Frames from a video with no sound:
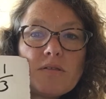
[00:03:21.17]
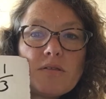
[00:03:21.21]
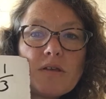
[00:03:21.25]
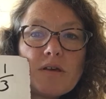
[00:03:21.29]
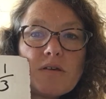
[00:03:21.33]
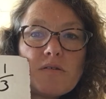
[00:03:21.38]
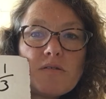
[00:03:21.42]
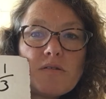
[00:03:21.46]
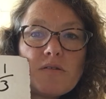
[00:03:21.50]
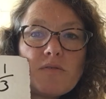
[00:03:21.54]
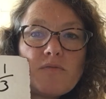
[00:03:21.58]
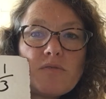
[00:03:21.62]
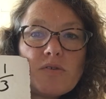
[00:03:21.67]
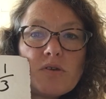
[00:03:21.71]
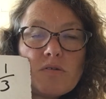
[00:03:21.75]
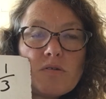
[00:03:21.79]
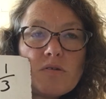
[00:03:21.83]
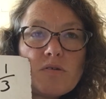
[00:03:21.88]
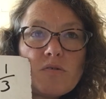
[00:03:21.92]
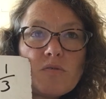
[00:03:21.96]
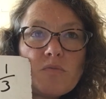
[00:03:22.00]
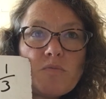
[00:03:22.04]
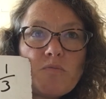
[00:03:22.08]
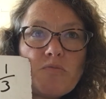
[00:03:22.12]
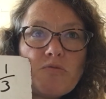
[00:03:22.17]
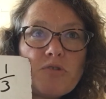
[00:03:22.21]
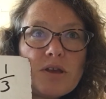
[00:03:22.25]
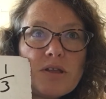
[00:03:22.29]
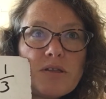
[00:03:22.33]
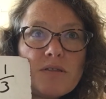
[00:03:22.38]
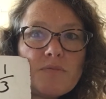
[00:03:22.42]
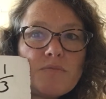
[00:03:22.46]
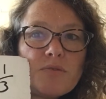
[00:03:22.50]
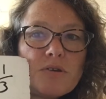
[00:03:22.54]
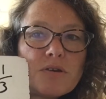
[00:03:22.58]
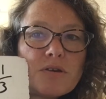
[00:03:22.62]
those of you whose
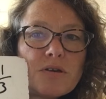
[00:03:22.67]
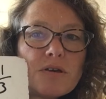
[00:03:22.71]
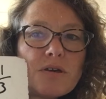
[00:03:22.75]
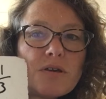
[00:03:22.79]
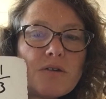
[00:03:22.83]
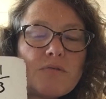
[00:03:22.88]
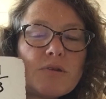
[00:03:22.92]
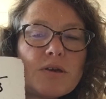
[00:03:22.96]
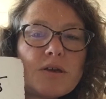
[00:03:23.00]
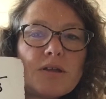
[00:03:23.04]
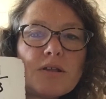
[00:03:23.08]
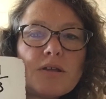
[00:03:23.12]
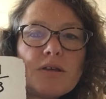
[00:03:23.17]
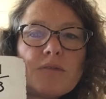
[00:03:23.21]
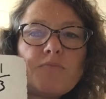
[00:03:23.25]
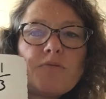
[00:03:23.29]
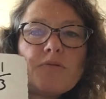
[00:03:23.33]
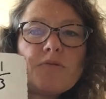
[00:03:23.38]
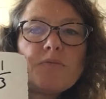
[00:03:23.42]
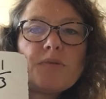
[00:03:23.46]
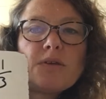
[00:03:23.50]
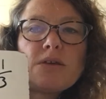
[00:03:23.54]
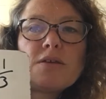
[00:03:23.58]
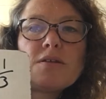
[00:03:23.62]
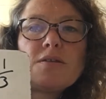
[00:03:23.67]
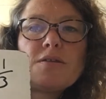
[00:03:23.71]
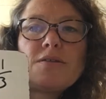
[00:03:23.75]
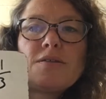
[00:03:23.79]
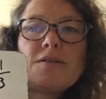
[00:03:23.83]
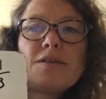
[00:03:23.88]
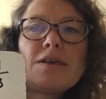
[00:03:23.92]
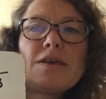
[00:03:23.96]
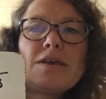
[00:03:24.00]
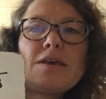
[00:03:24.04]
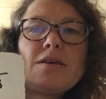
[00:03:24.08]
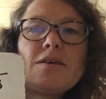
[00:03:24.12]
brains are working quickly probably can
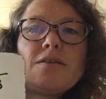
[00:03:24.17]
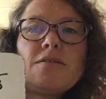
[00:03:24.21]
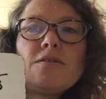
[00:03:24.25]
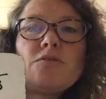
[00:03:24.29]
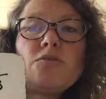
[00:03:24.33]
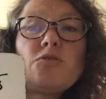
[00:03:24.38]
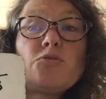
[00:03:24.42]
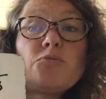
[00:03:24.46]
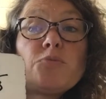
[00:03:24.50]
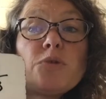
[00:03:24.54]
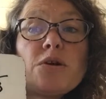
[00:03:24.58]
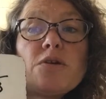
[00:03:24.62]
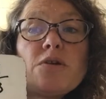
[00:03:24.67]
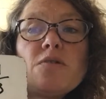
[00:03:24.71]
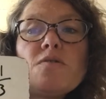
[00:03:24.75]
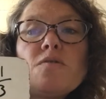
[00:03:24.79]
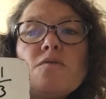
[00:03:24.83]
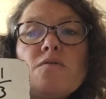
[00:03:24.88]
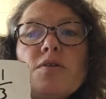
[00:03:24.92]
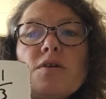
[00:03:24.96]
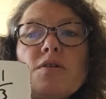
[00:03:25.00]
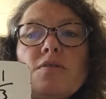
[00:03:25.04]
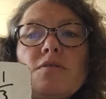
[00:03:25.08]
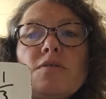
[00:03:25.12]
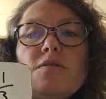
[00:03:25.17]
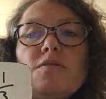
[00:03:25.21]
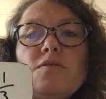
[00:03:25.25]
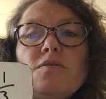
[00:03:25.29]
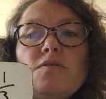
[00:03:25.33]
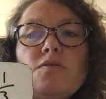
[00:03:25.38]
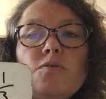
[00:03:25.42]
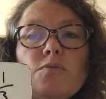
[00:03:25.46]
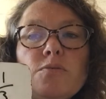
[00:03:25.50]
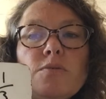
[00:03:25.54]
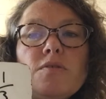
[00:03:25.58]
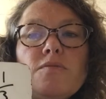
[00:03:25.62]
see that 12 goes
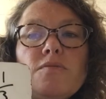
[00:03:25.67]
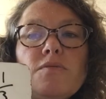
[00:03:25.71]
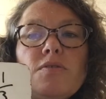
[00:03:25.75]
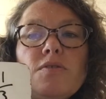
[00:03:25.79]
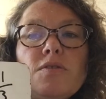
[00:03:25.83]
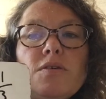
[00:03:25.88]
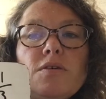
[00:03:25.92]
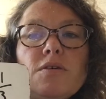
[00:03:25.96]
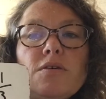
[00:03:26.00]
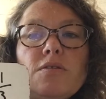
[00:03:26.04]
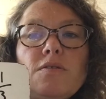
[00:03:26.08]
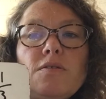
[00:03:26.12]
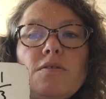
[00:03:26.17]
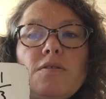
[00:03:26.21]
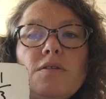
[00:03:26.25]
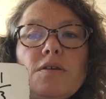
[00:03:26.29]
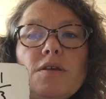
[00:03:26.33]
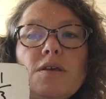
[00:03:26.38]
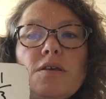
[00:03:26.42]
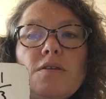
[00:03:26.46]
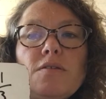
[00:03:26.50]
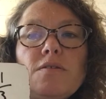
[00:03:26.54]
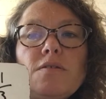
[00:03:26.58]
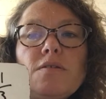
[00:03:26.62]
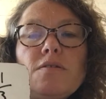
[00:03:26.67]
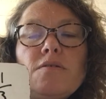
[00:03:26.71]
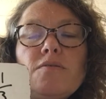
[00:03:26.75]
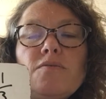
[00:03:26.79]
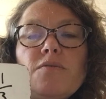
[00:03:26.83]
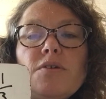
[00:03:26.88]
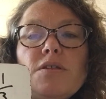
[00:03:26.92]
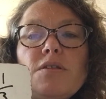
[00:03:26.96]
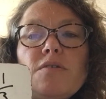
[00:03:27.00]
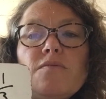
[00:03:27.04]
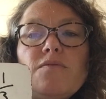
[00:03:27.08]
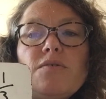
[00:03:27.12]
into 12 and 36. So if
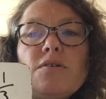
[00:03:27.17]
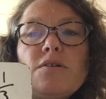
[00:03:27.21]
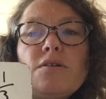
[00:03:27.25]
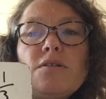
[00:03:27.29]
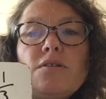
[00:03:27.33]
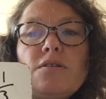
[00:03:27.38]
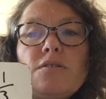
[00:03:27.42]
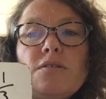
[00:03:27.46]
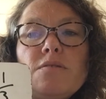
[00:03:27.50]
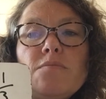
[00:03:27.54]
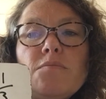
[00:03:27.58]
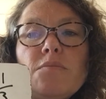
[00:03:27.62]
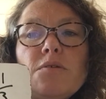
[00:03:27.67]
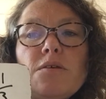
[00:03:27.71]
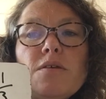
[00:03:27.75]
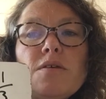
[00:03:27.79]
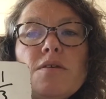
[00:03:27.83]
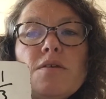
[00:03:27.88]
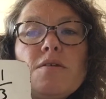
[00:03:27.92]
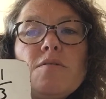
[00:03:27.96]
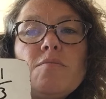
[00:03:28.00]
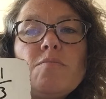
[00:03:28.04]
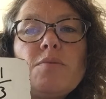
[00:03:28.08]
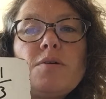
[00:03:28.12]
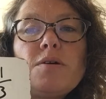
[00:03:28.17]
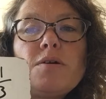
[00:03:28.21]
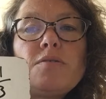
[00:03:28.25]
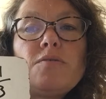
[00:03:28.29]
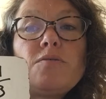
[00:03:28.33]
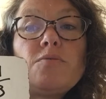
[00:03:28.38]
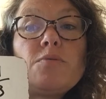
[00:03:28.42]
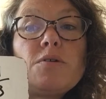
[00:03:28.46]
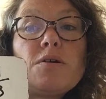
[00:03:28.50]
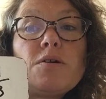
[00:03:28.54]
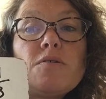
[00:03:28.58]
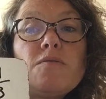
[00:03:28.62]
we divided them by
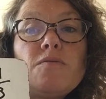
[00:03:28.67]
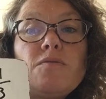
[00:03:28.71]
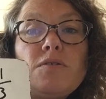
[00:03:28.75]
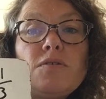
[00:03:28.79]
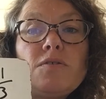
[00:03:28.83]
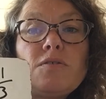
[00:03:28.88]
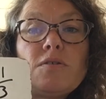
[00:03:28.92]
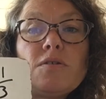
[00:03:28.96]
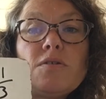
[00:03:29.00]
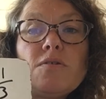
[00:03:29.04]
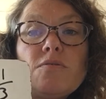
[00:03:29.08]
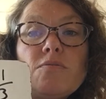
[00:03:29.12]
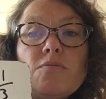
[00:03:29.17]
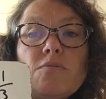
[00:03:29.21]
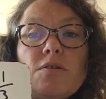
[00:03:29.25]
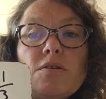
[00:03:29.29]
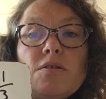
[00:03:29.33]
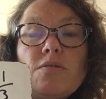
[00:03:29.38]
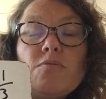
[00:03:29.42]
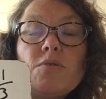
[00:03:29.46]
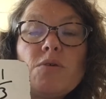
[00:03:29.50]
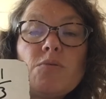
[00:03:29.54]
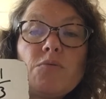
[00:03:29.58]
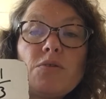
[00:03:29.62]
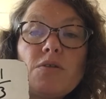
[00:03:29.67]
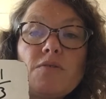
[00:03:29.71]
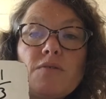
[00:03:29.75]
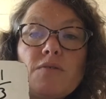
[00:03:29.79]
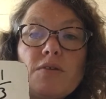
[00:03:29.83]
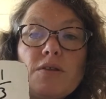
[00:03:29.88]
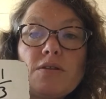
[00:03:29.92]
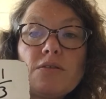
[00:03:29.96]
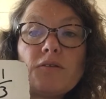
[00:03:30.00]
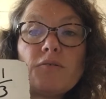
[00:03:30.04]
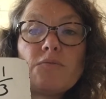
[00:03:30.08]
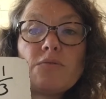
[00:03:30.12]
12 to start with, we would have
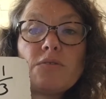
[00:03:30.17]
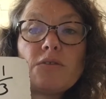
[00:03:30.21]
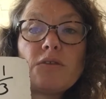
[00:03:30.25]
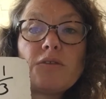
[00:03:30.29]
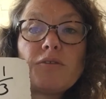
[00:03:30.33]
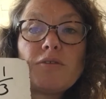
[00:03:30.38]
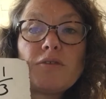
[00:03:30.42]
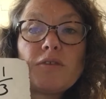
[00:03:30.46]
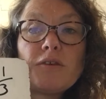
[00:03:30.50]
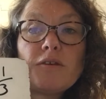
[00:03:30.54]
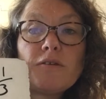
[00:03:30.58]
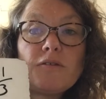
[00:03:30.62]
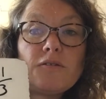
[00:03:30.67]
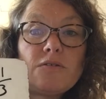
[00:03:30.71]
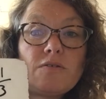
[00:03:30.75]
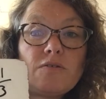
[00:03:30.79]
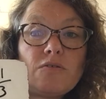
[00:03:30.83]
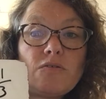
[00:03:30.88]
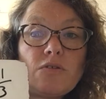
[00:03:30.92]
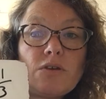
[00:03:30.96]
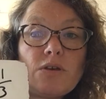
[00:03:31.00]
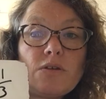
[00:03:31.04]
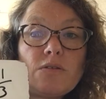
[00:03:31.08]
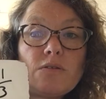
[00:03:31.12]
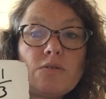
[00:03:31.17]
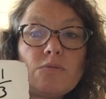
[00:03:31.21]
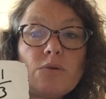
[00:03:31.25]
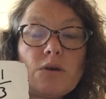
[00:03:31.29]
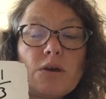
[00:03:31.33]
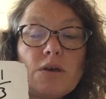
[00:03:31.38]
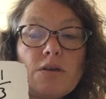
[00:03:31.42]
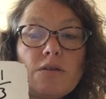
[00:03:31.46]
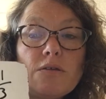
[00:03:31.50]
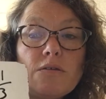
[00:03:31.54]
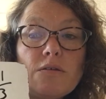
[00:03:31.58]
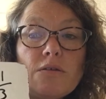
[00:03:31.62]
ended up with a third straight
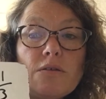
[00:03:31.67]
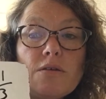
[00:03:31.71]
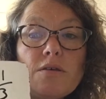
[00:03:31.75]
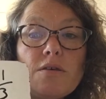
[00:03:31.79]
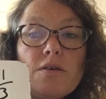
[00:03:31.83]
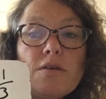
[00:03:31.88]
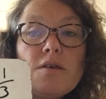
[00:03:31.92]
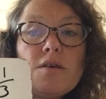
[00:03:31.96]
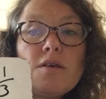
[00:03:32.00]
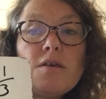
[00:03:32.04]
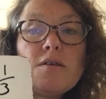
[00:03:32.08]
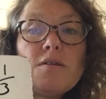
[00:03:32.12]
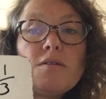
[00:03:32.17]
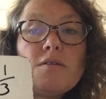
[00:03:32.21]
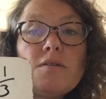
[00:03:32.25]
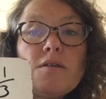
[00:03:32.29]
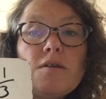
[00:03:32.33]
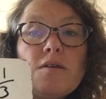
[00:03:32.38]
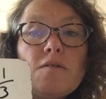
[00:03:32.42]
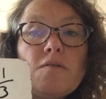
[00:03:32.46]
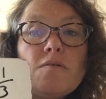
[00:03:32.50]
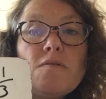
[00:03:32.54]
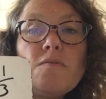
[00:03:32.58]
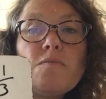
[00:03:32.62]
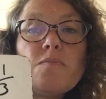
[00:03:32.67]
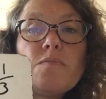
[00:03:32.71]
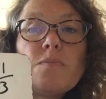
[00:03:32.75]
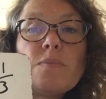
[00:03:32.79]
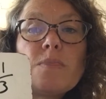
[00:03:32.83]
away. So